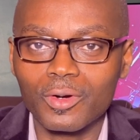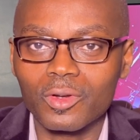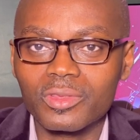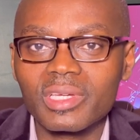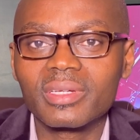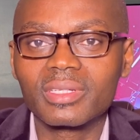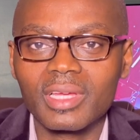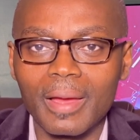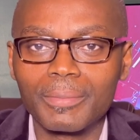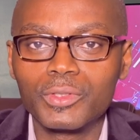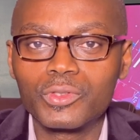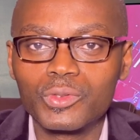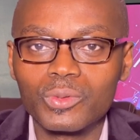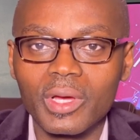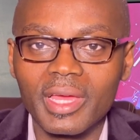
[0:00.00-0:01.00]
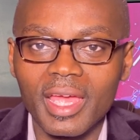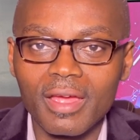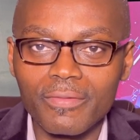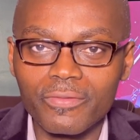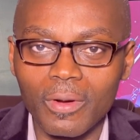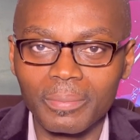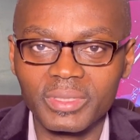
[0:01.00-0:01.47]
Othin coming to you
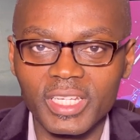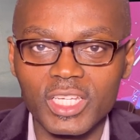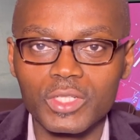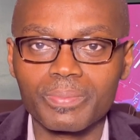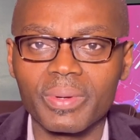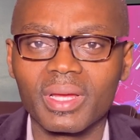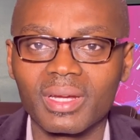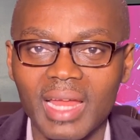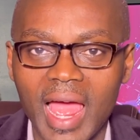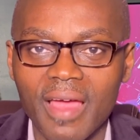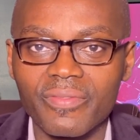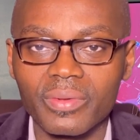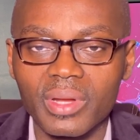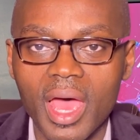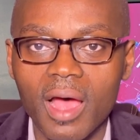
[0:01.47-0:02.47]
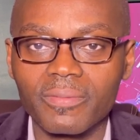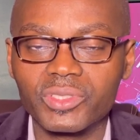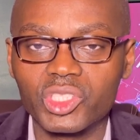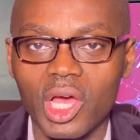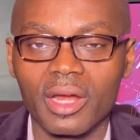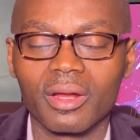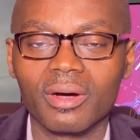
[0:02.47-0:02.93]
again from Dayspring Life and Health
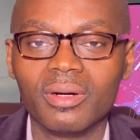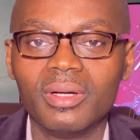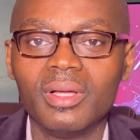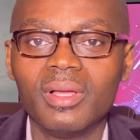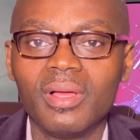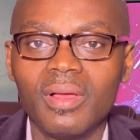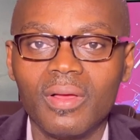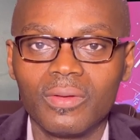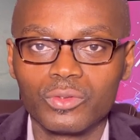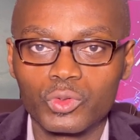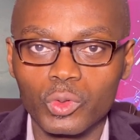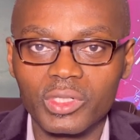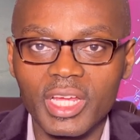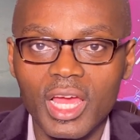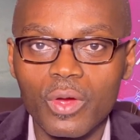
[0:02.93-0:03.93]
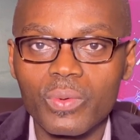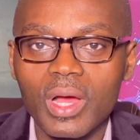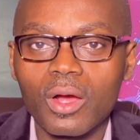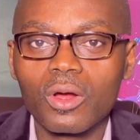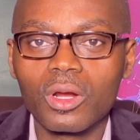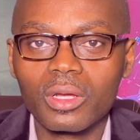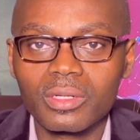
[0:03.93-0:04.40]
channel. Today we
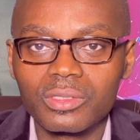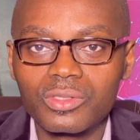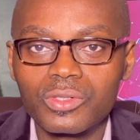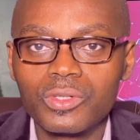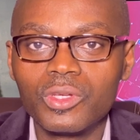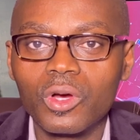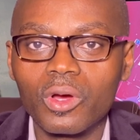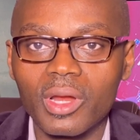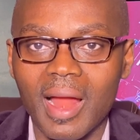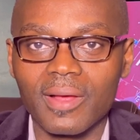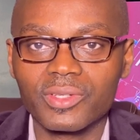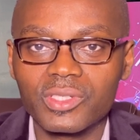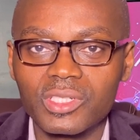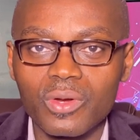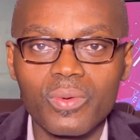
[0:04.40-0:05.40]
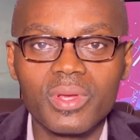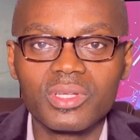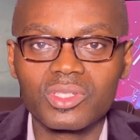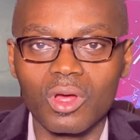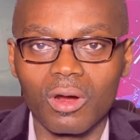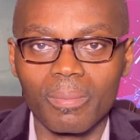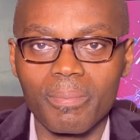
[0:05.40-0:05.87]
are going to continue in our
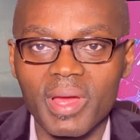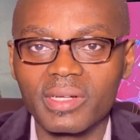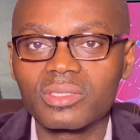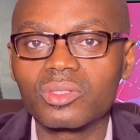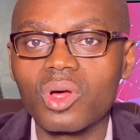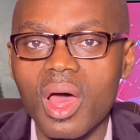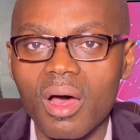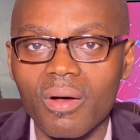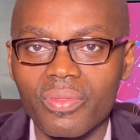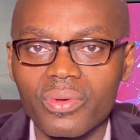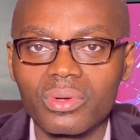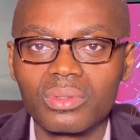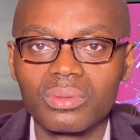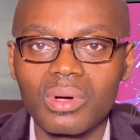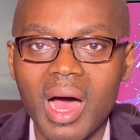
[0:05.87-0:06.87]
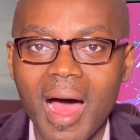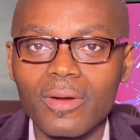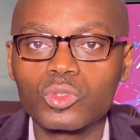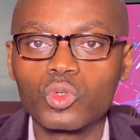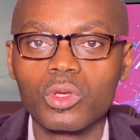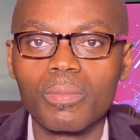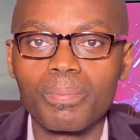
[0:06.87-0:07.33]
series on mental health, how
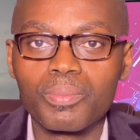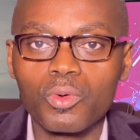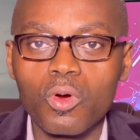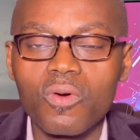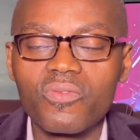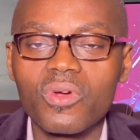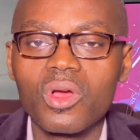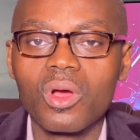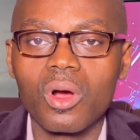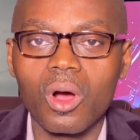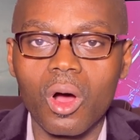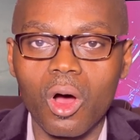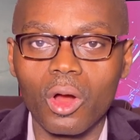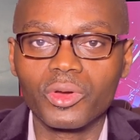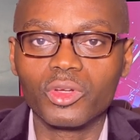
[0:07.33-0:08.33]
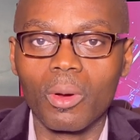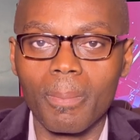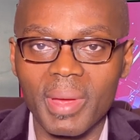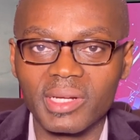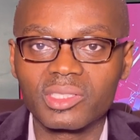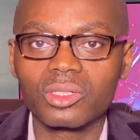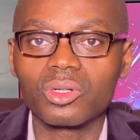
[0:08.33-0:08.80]
to improve on your
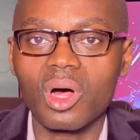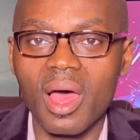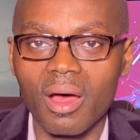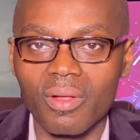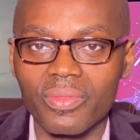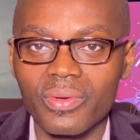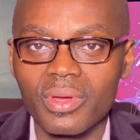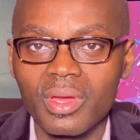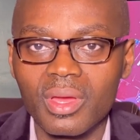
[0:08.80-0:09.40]
mental health.